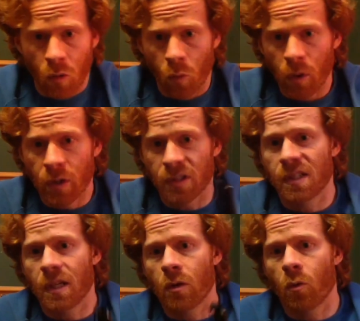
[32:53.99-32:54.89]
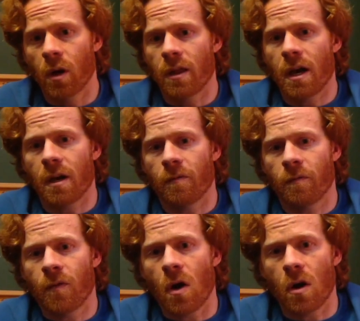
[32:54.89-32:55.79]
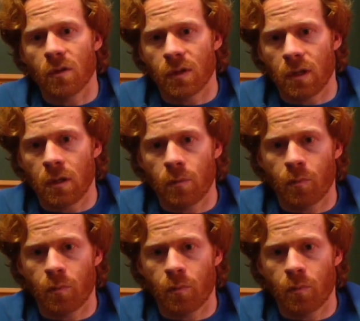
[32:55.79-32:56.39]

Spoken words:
we could see where that falls in